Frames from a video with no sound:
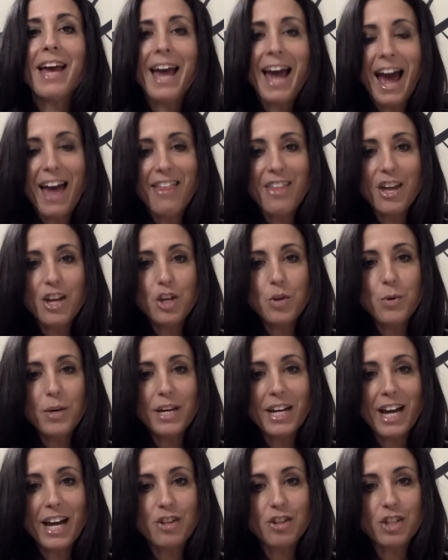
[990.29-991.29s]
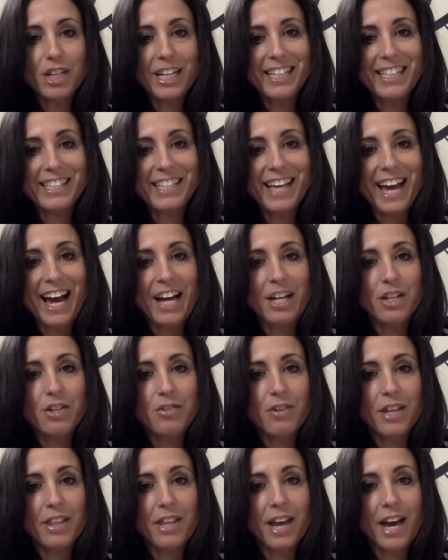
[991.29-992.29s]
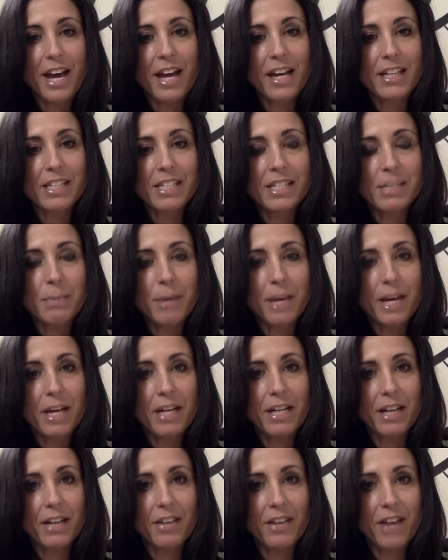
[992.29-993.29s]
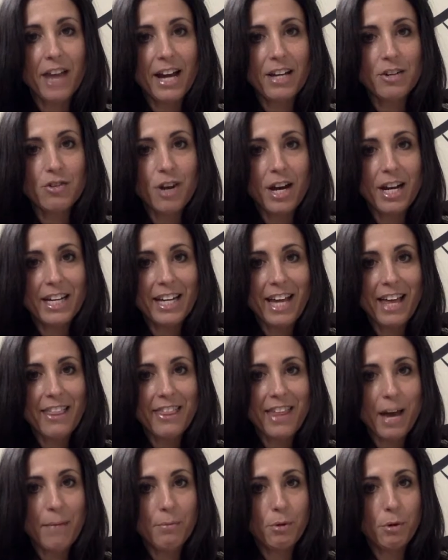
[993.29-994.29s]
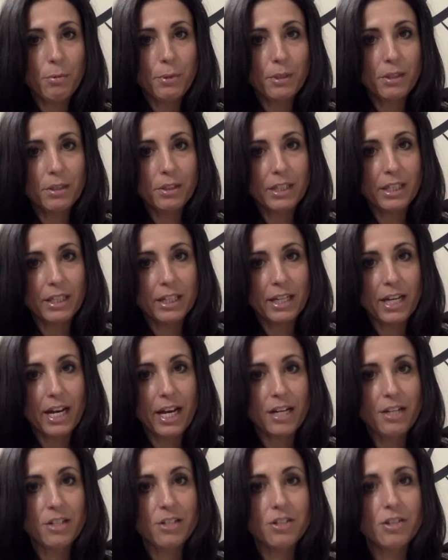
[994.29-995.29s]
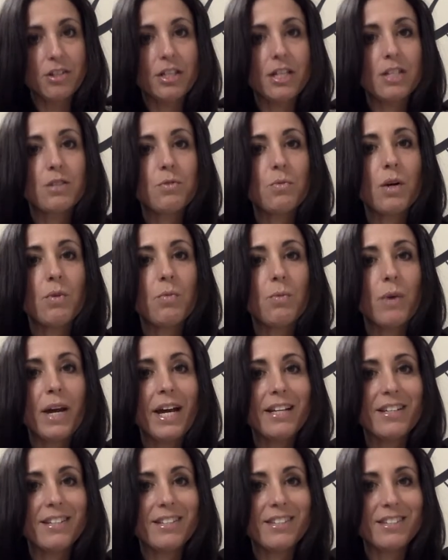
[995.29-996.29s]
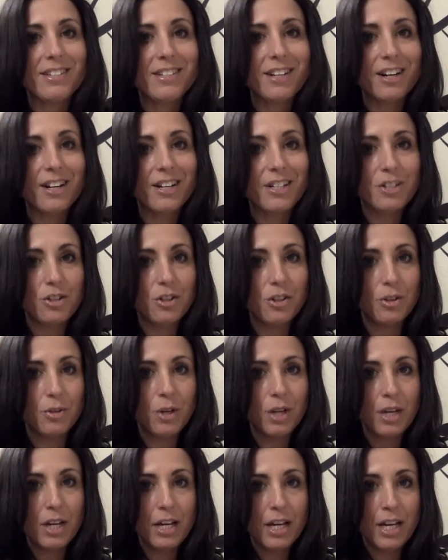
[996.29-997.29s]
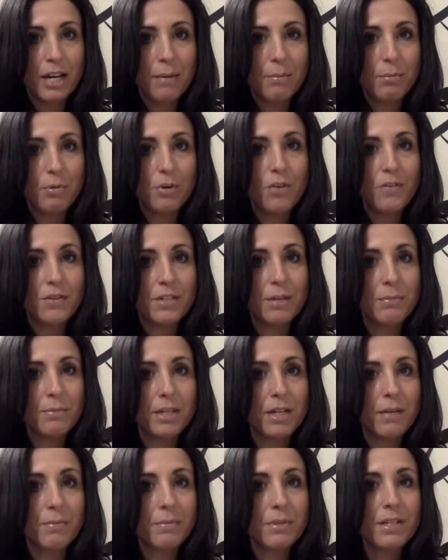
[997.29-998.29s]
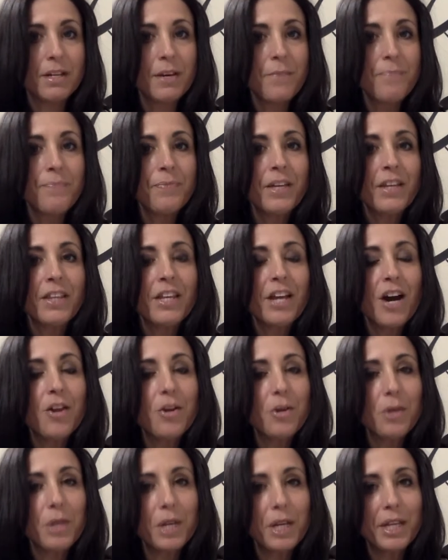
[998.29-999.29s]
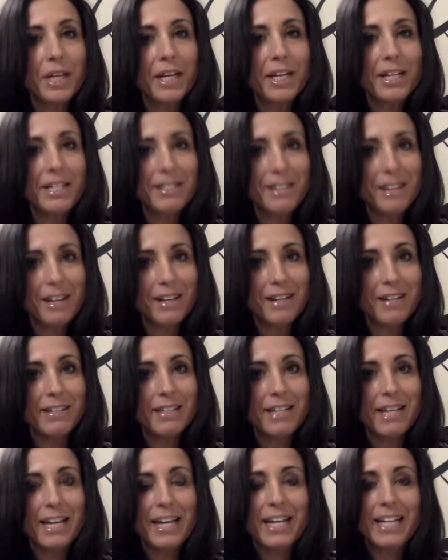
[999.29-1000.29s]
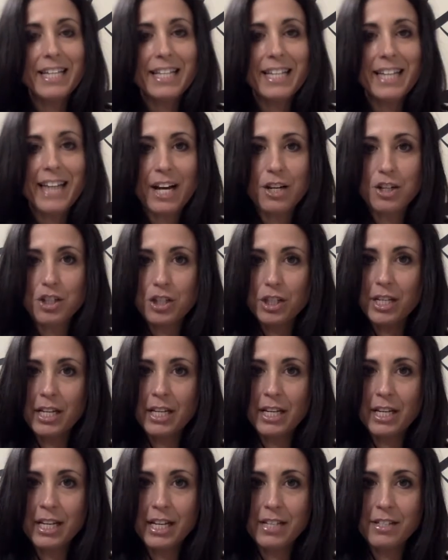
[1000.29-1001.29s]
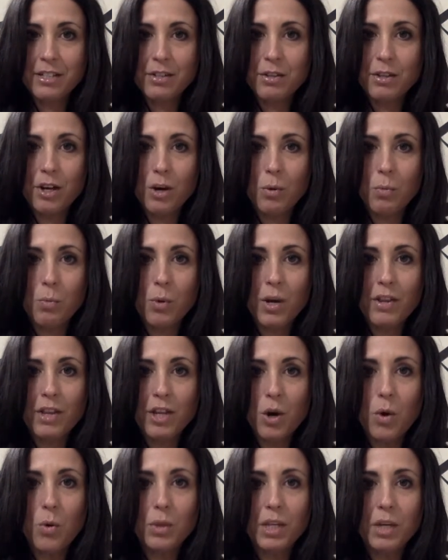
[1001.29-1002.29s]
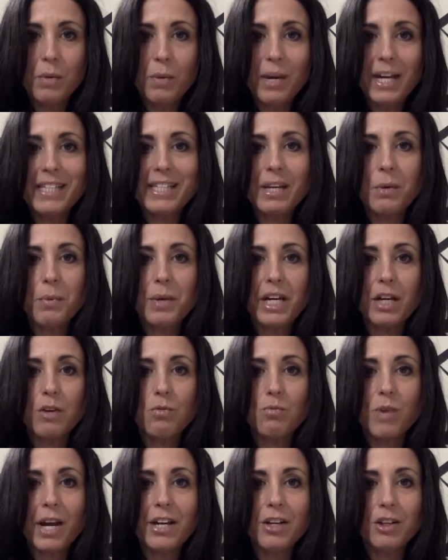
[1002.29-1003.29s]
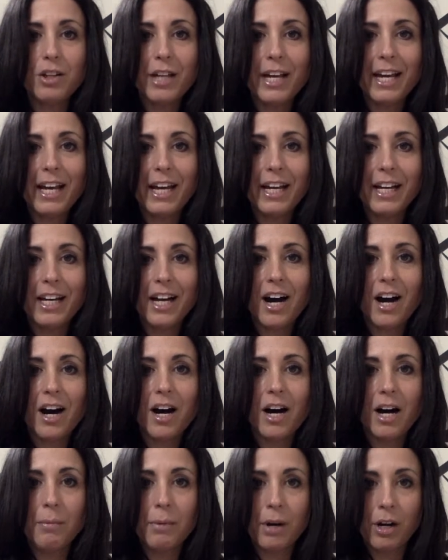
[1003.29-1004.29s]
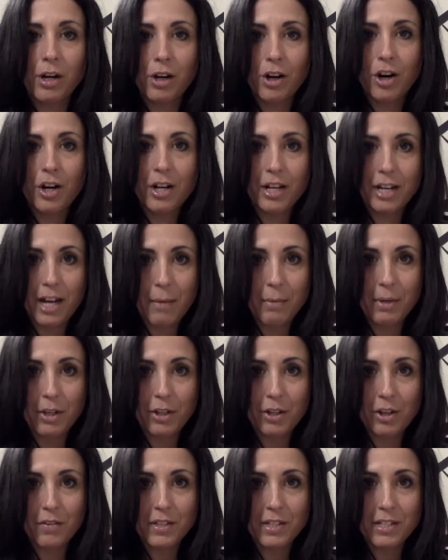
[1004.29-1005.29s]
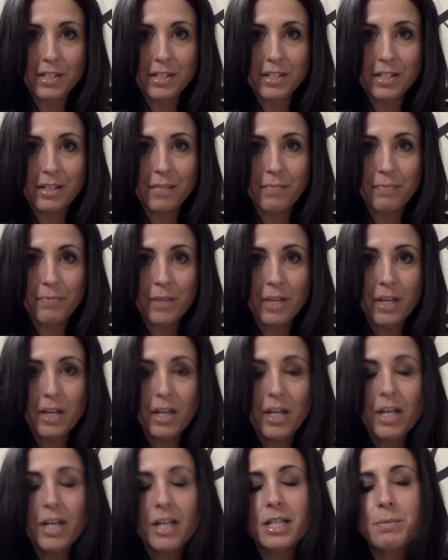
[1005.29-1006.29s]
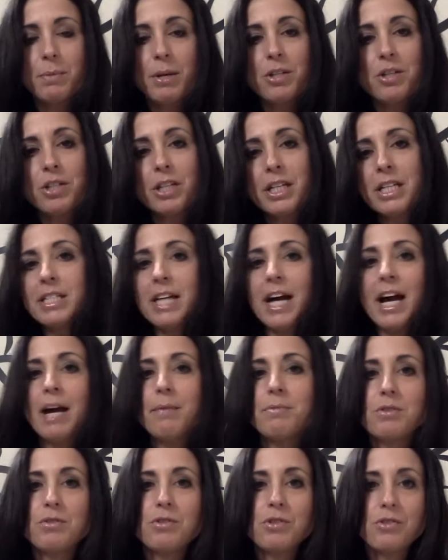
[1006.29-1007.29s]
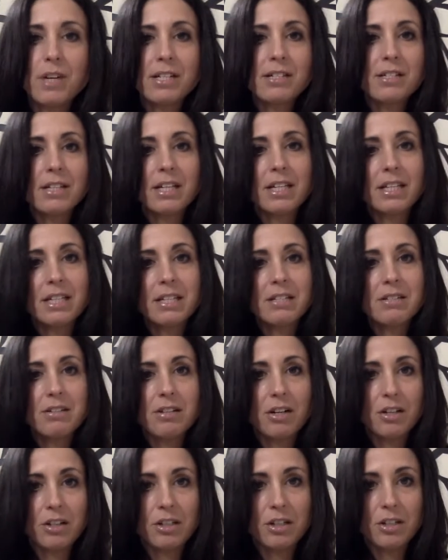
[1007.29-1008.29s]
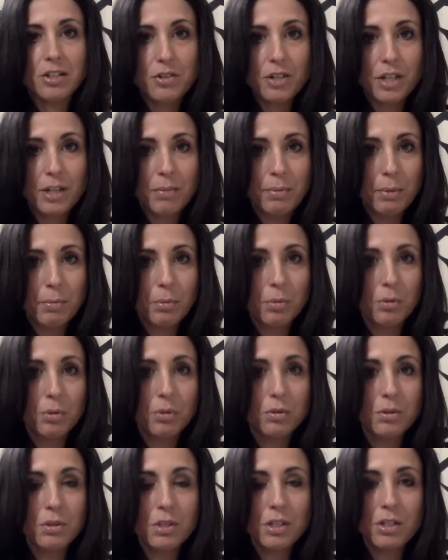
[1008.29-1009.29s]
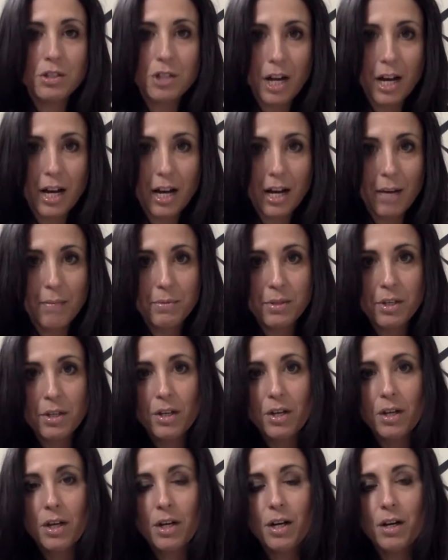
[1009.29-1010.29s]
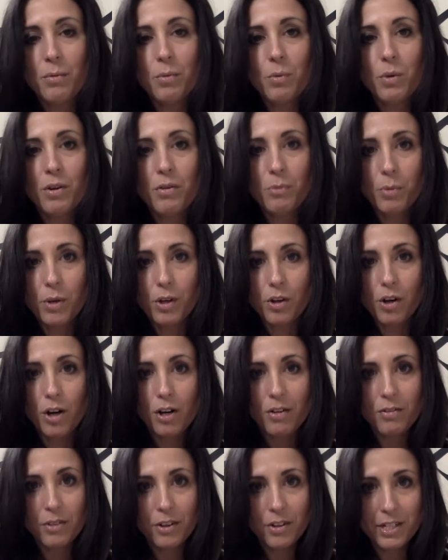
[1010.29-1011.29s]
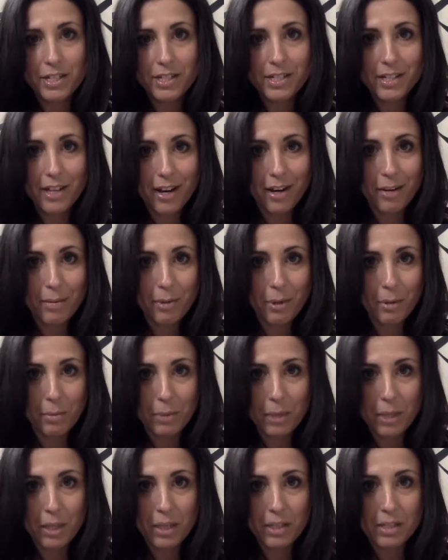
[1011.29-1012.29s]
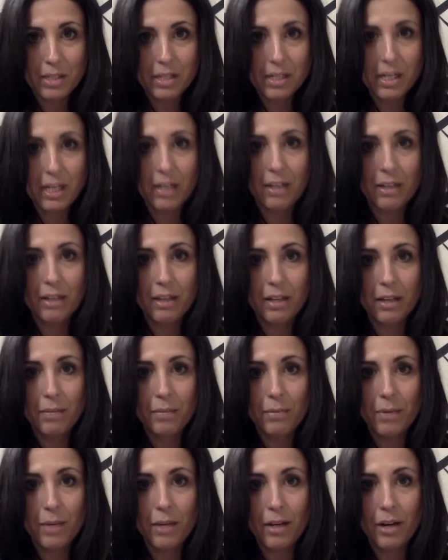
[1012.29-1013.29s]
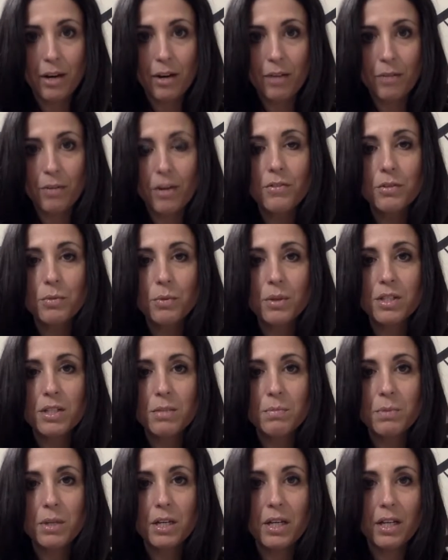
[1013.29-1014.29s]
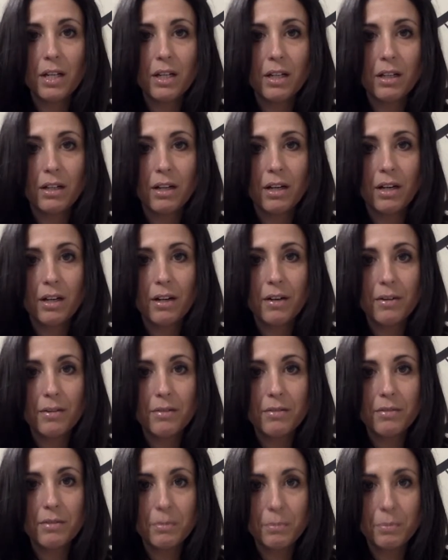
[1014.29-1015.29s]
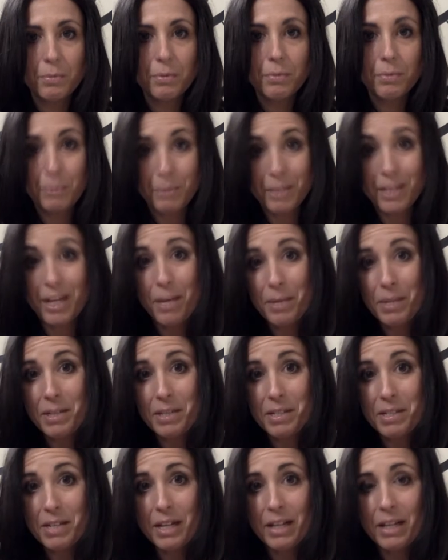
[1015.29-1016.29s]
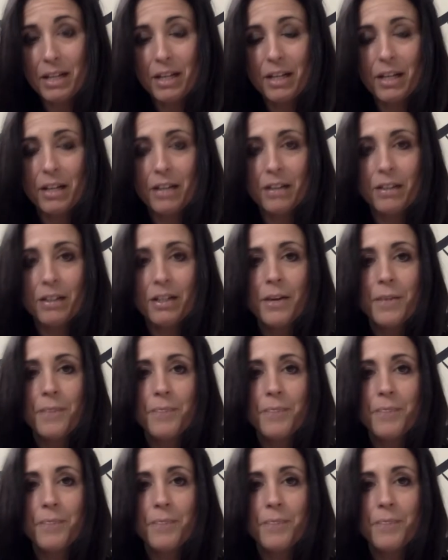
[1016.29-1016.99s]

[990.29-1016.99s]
And then you can actually exaggerate that and expand on that and try to get that mobility in the canister. And that's one way to start to improve symptoms. The other thing that it does is it actually is one of the only ways that we can regulate and calm our autonomic nervous system, especially in times of stress like this in our country. People are losing jobs. We're all very scared about being sick and our loved ones becoming sick and ill.